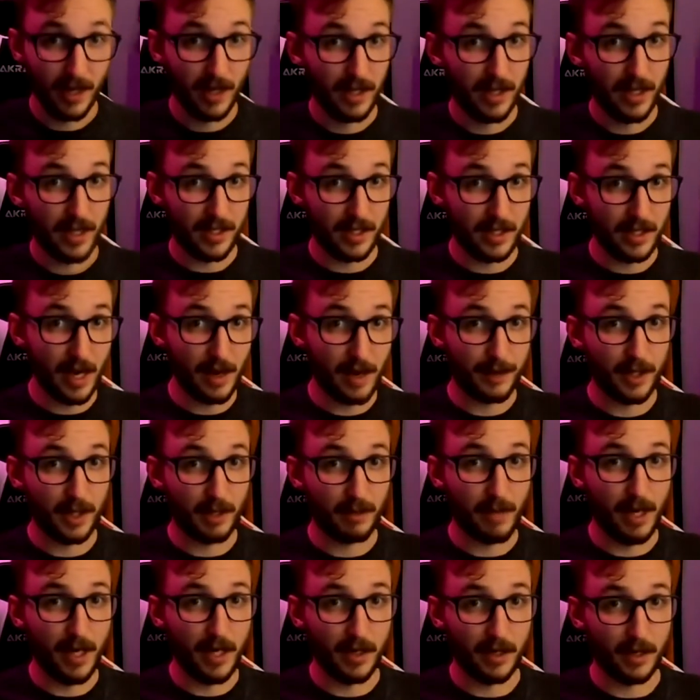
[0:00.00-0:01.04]
that's a top tier
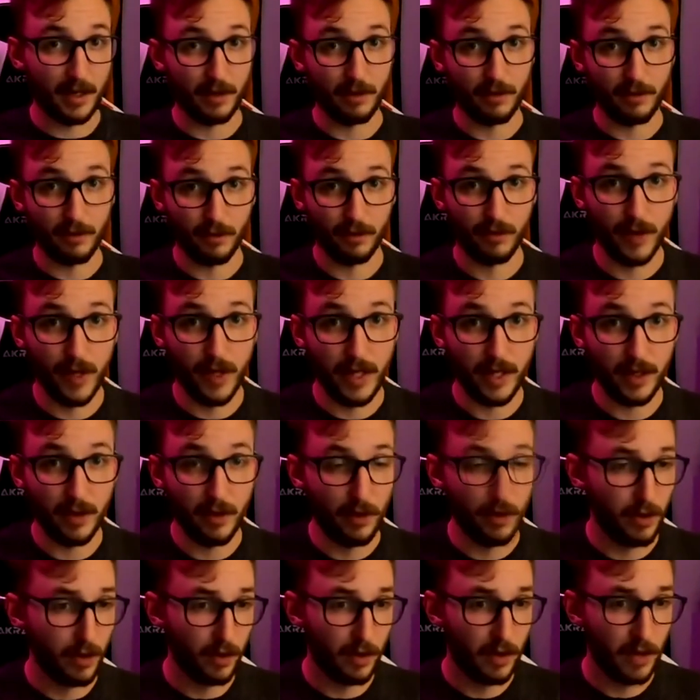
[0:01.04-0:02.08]
monitor. Really
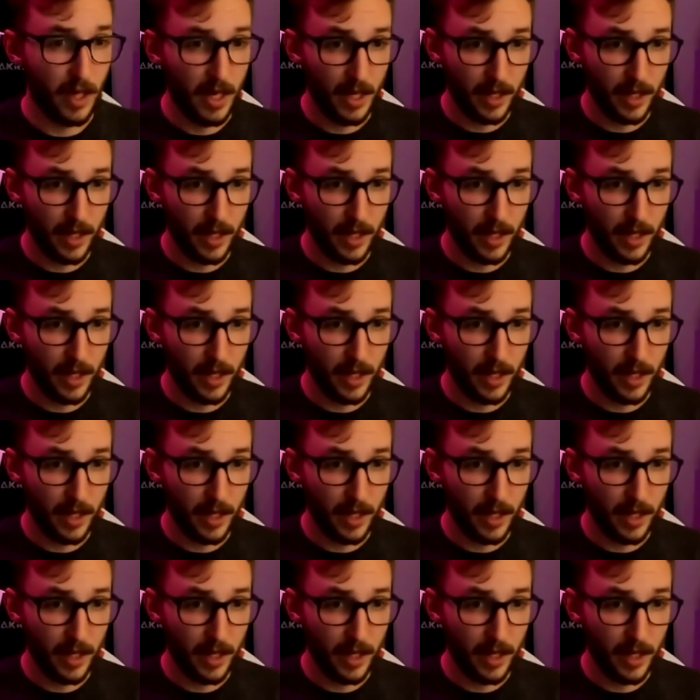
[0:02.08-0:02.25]
cool.